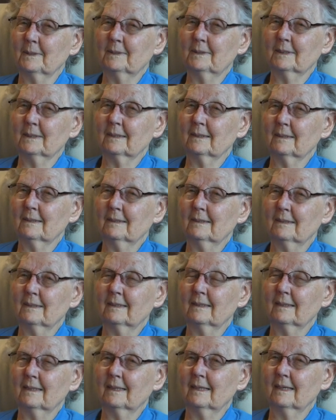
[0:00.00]
But uh,
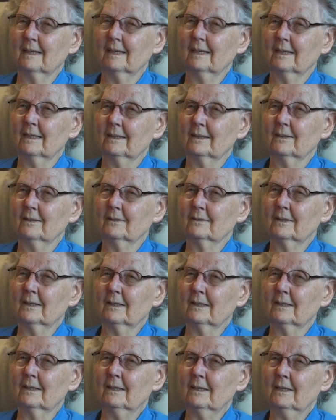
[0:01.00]

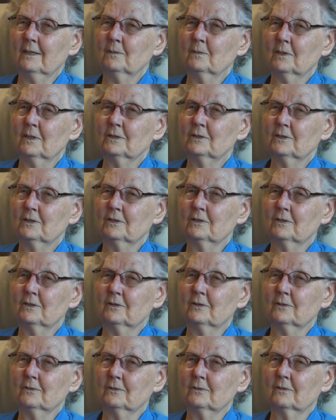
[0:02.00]
God, God wants you to
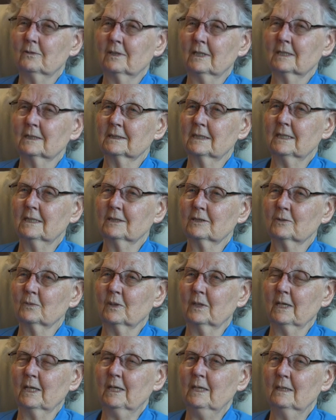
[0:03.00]
do things His
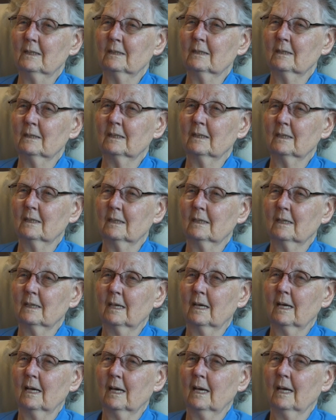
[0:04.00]
way.
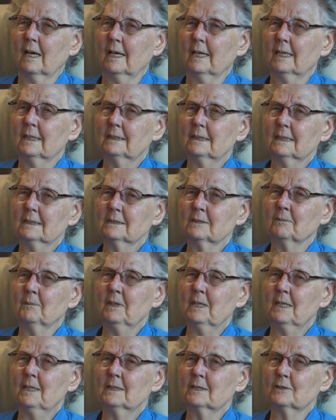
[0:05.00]
It doesn't
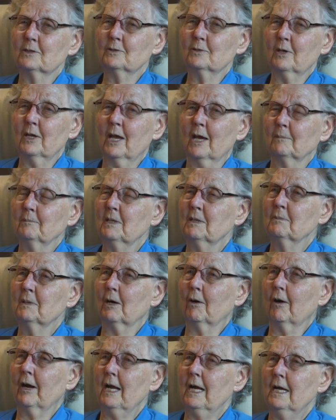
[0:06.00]
mean that you can't be
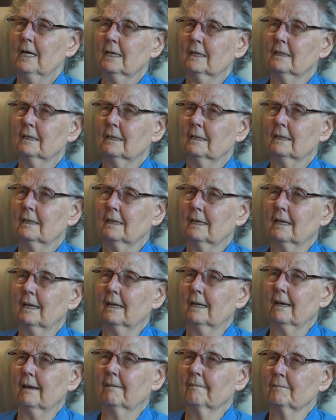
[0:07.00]
merry.
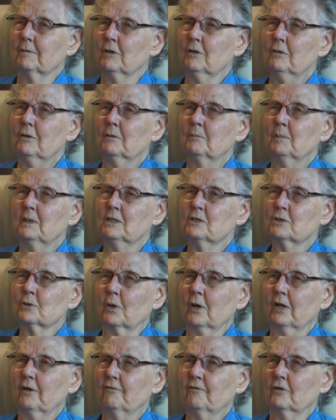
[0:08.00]
You can be
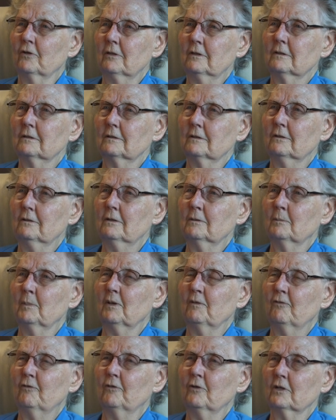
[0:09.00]
joyful. You can
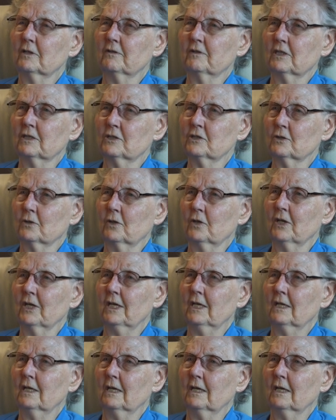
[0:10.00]
be full of the joy.